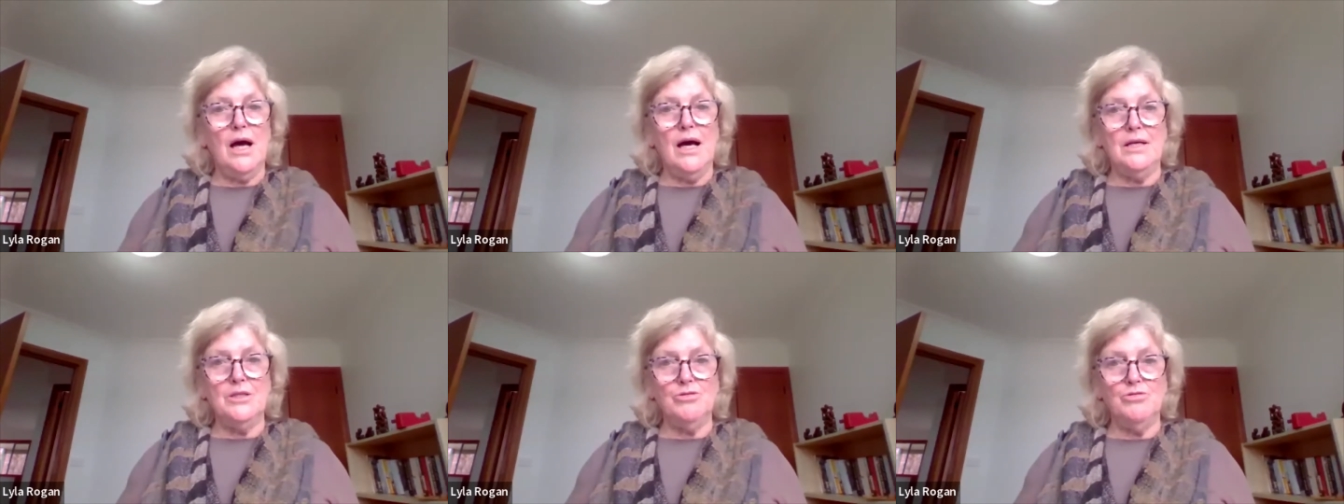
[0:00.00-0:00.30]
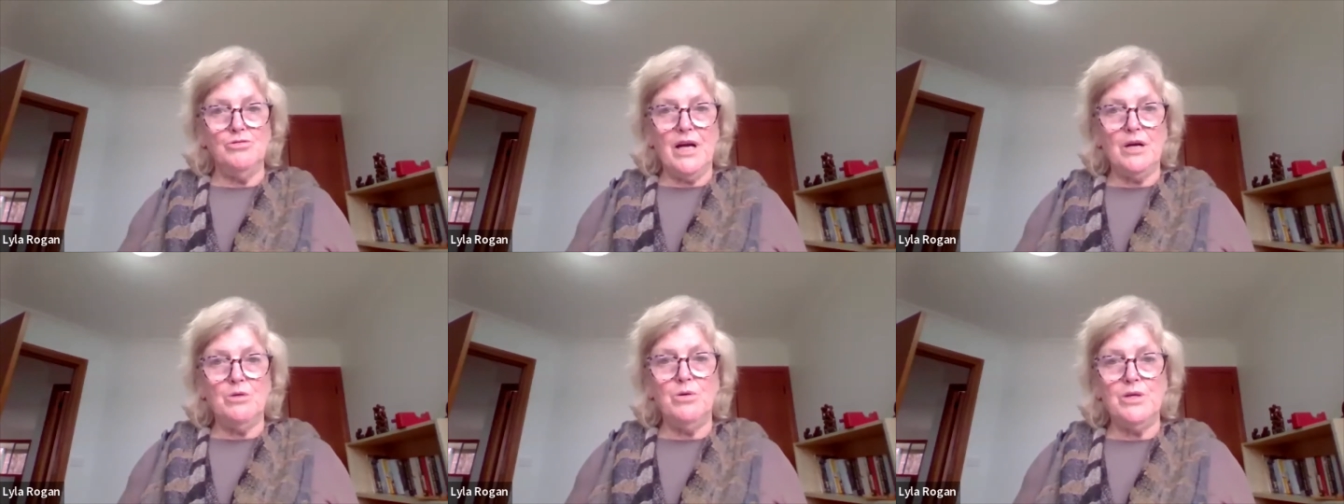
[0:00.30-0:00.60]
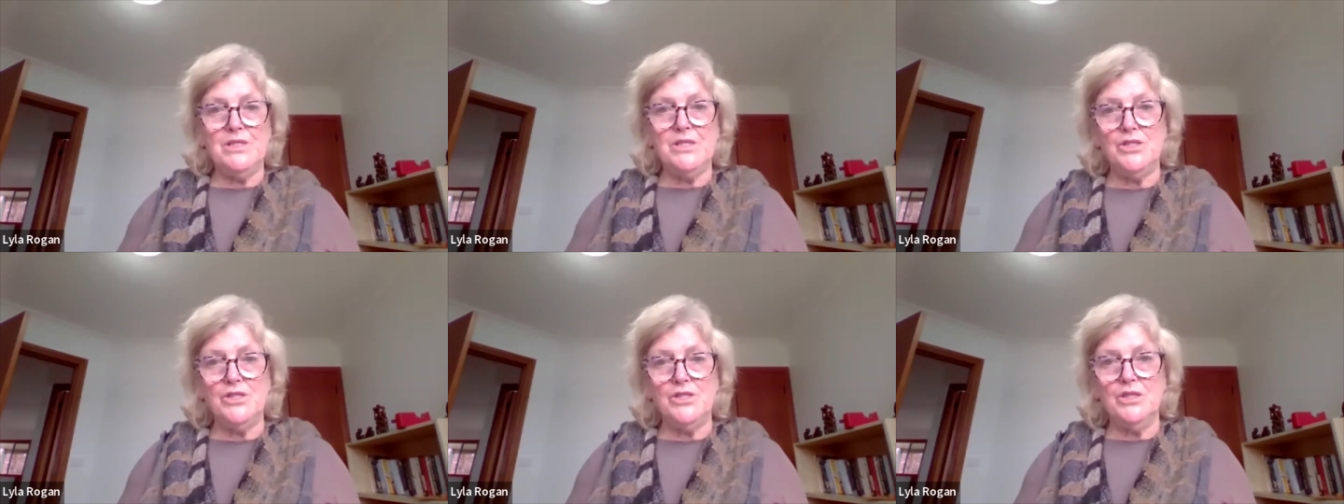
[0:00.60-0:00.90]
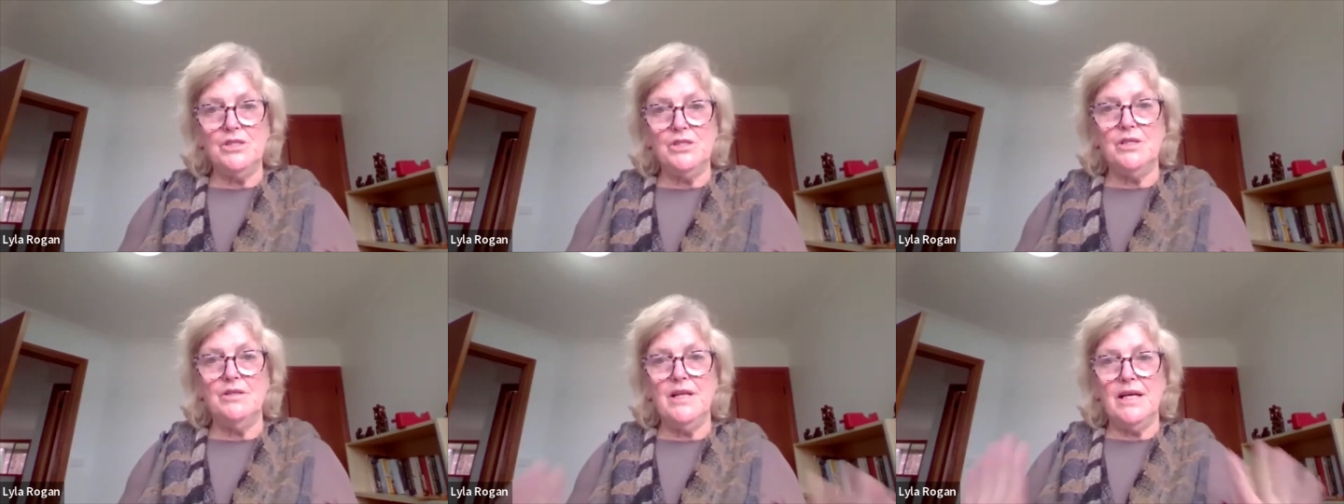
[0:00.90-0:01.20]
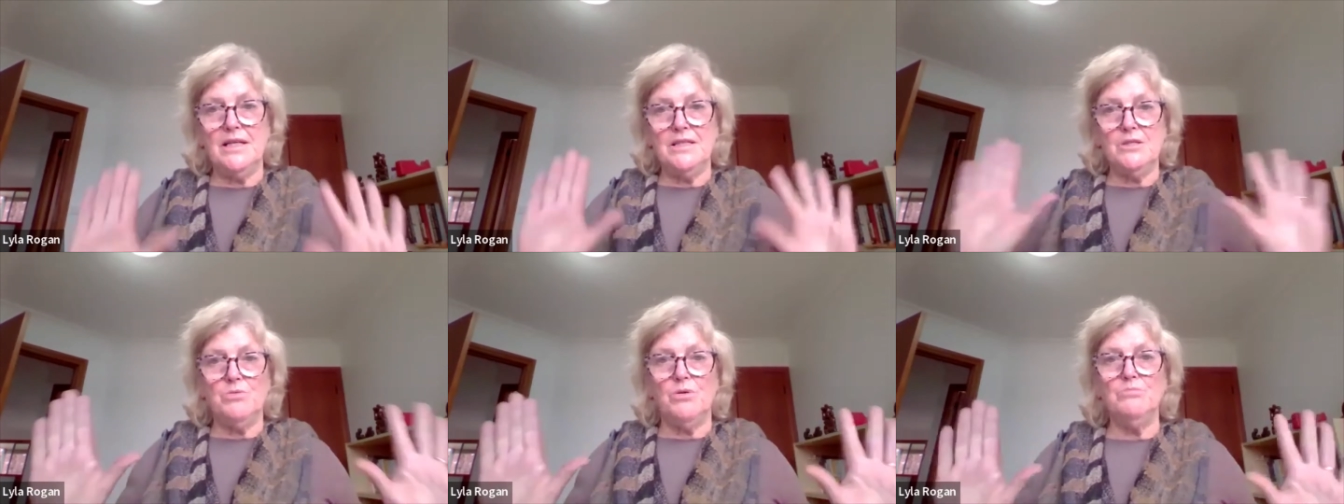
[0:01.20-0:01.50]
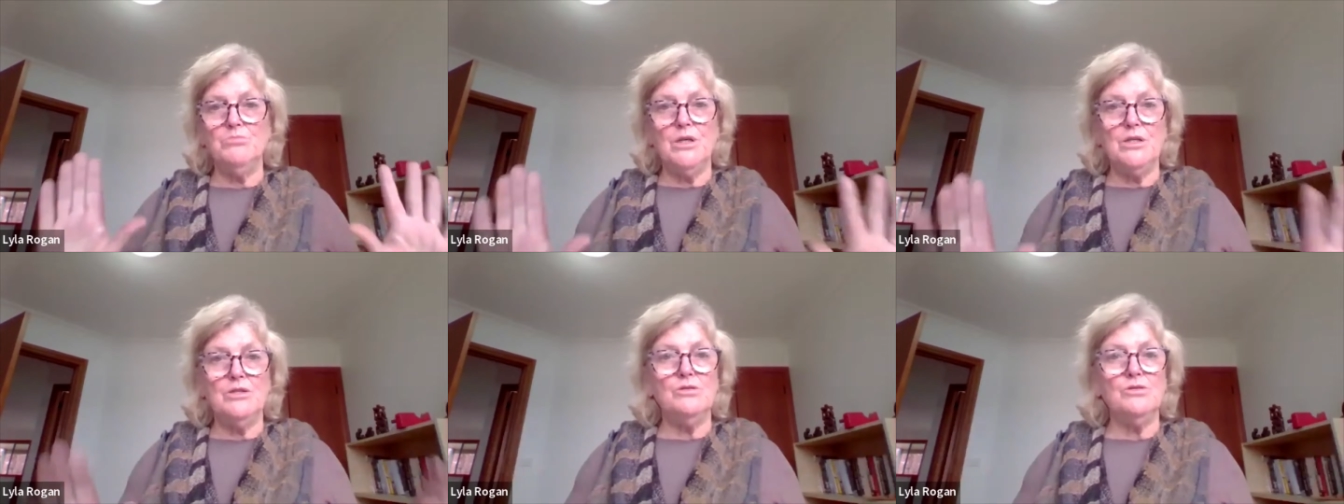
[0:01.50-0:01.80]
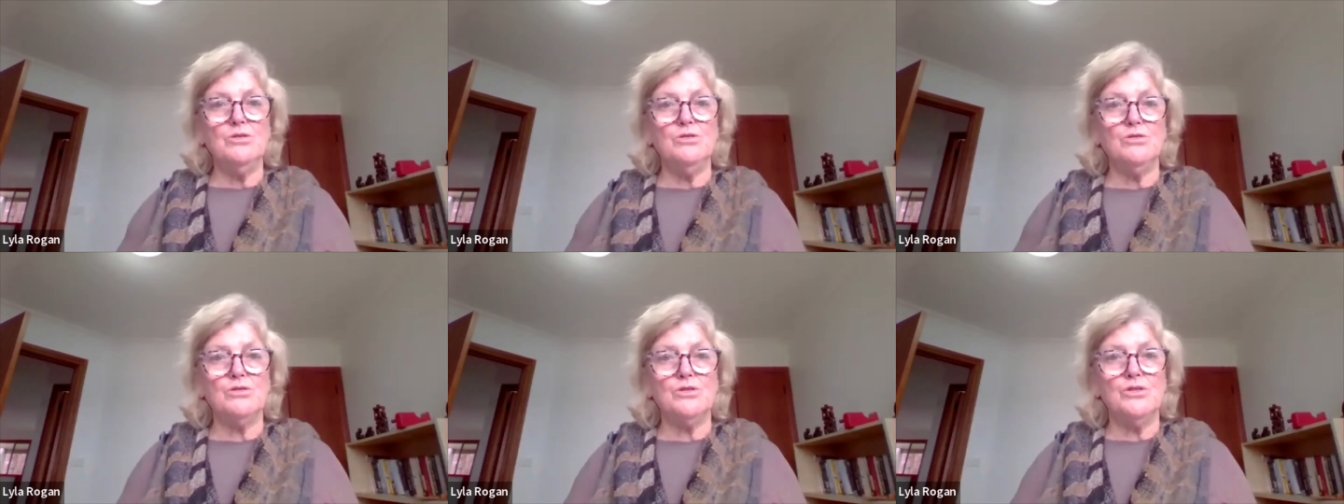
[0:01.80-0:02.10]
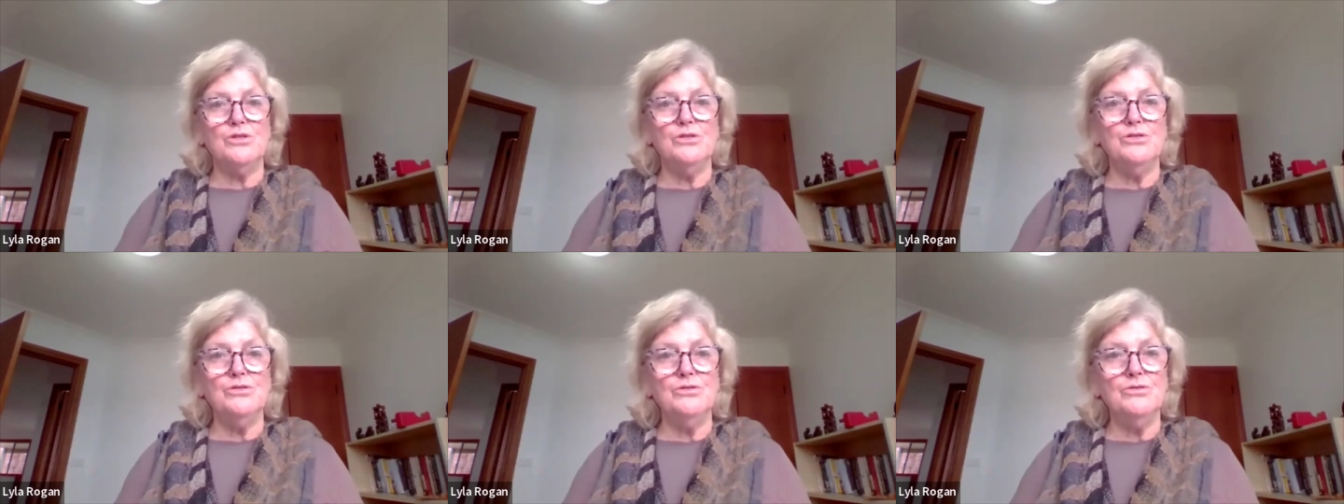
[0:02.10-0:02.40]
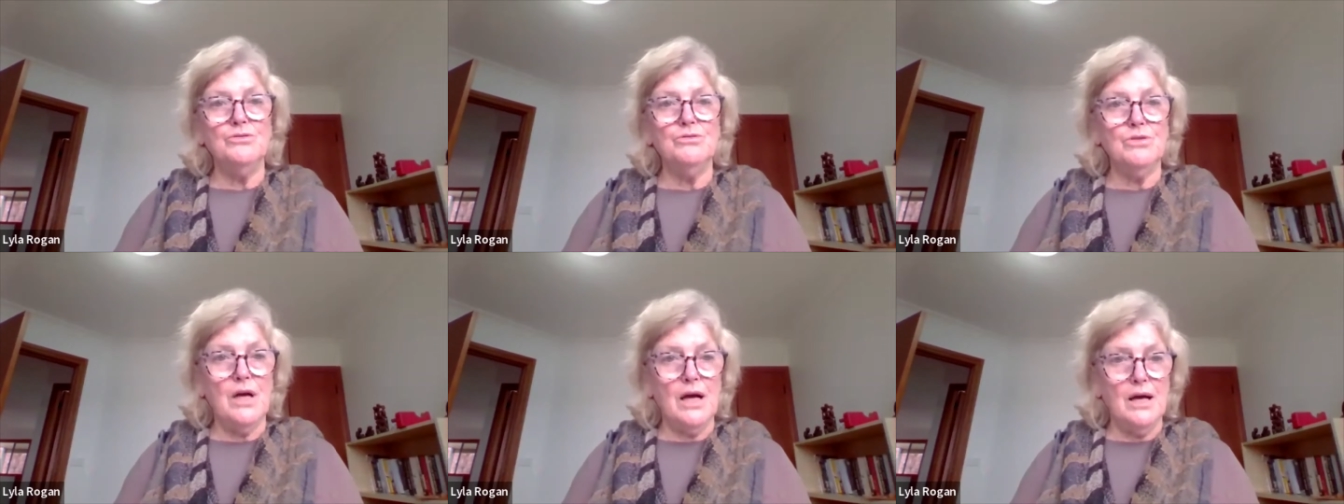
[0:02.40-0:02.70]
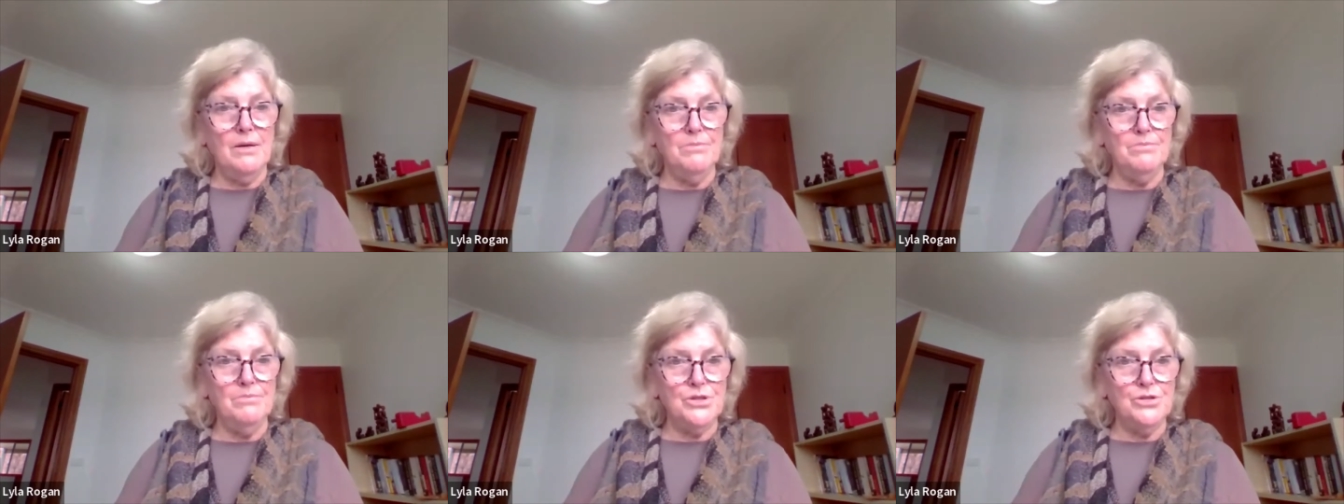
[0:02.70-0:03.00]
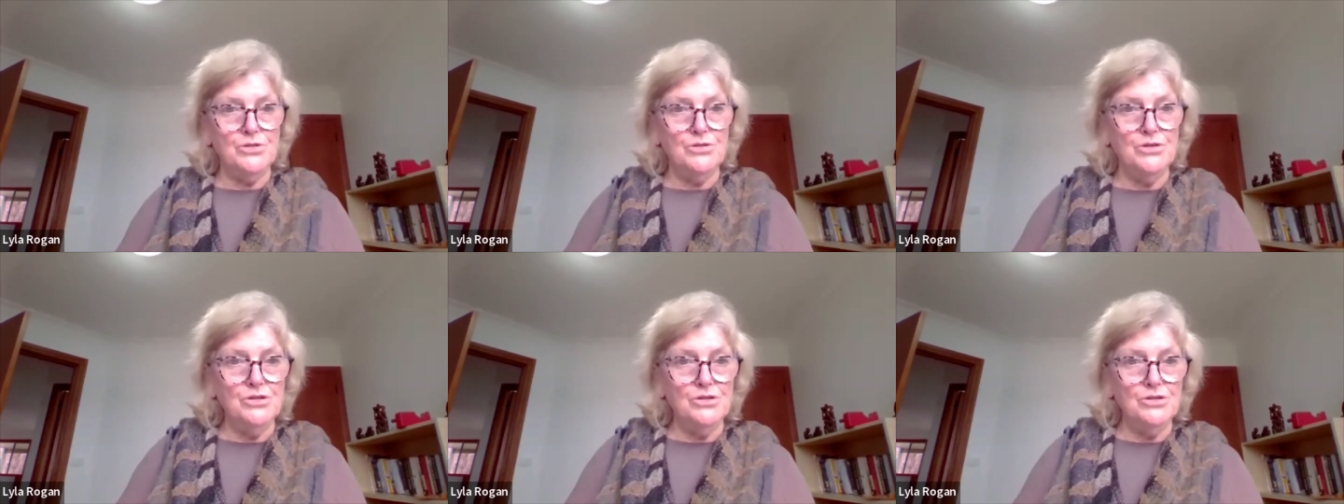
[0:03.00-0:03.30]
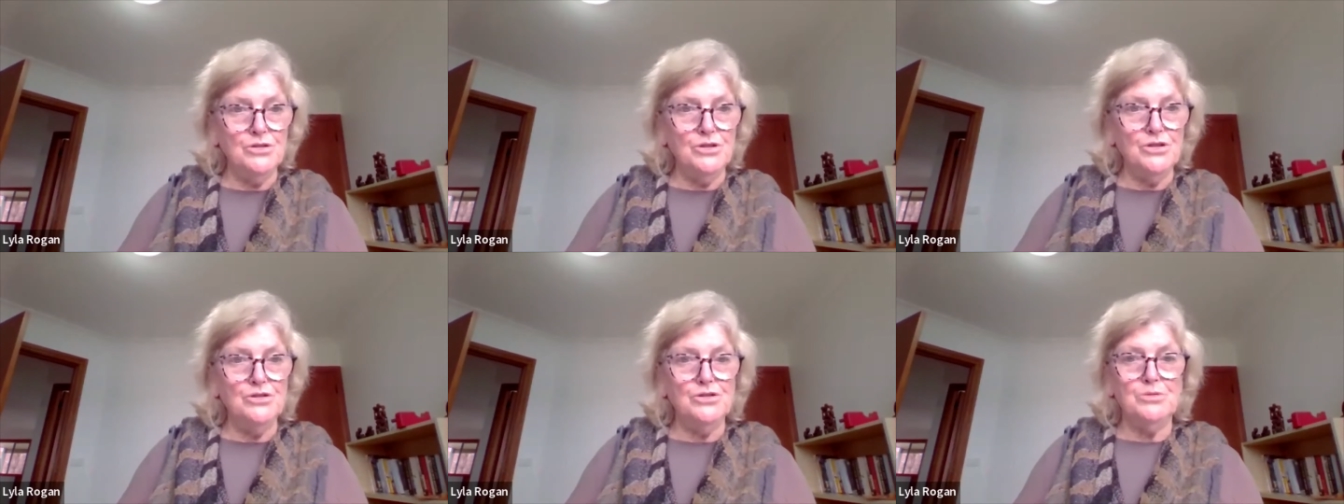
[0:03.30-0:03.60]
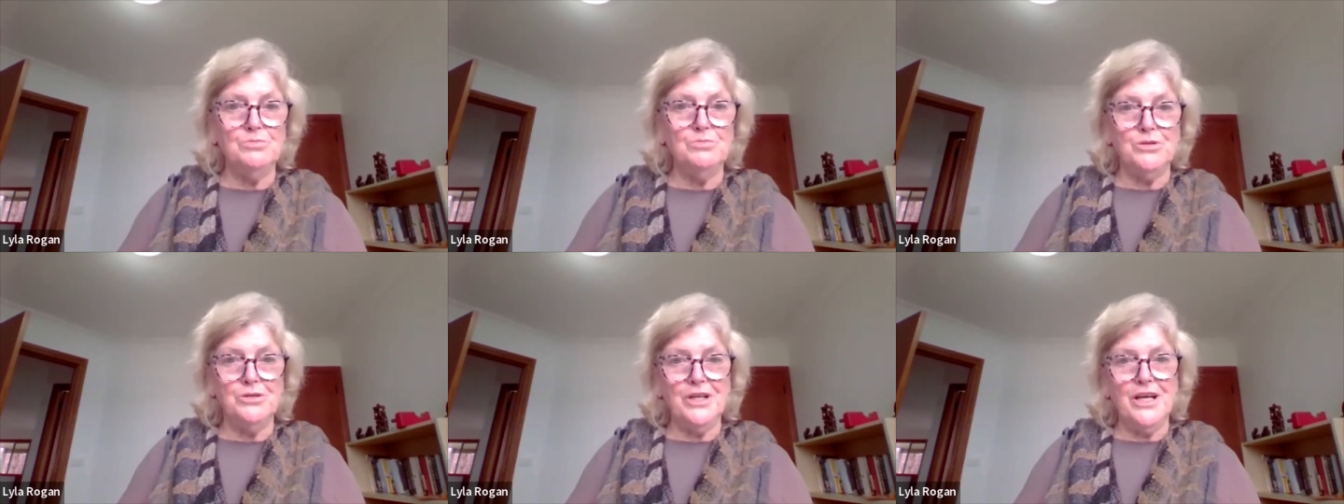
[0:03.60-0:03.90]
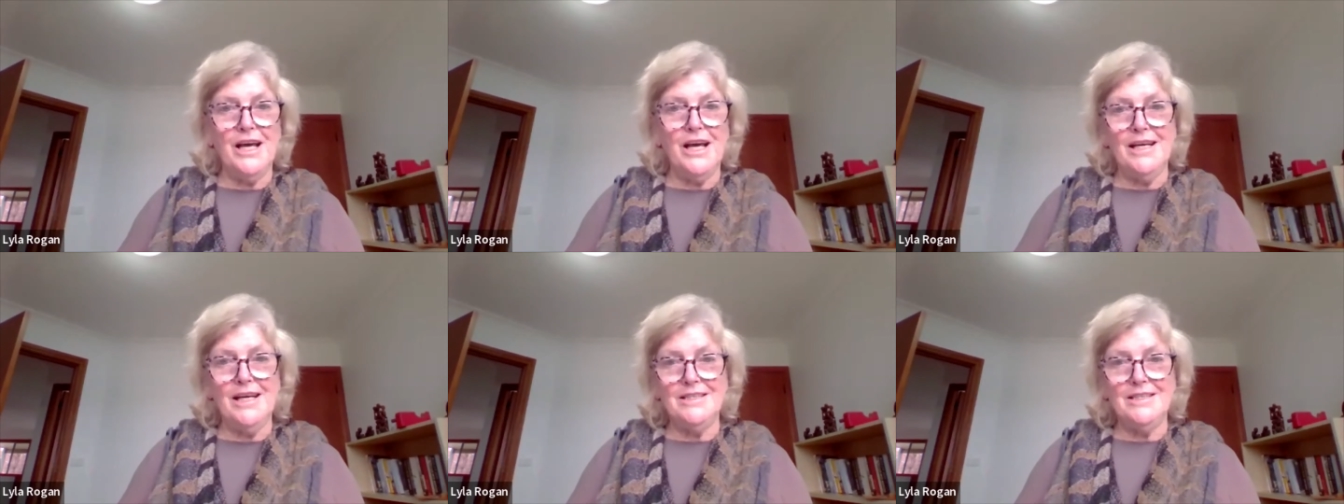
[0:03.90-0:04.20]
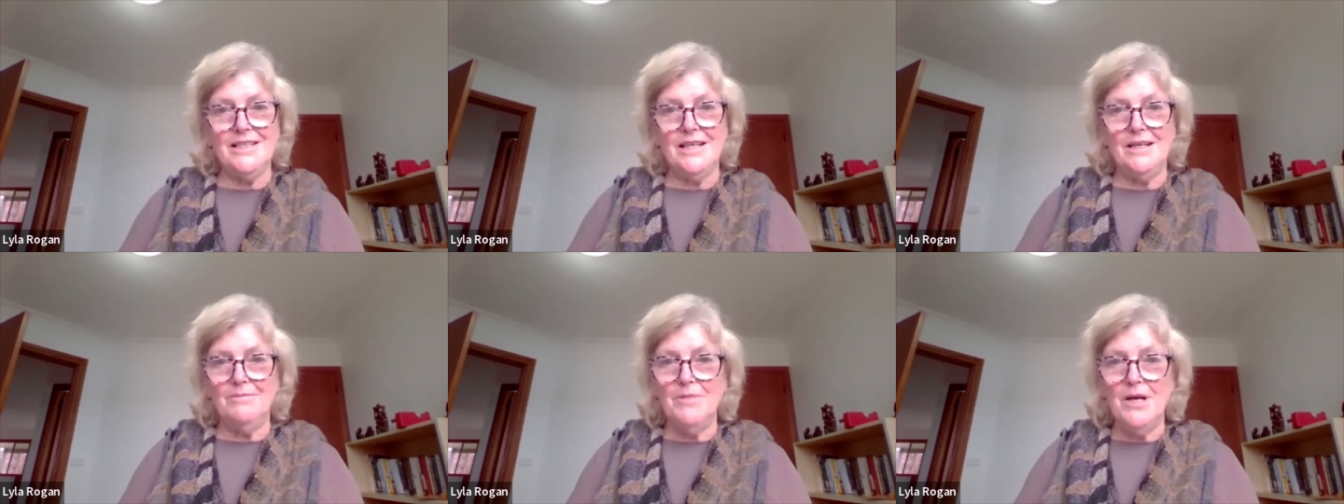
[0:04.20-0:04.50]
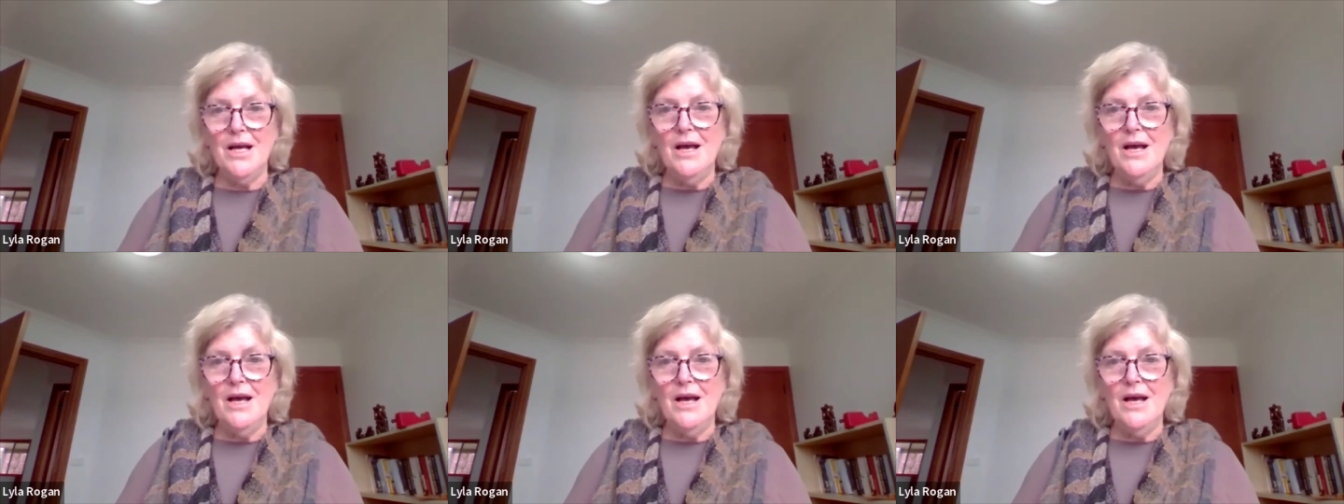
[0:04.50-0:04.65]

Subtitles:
direct questions, and that's when we'll look to you to put your hands up.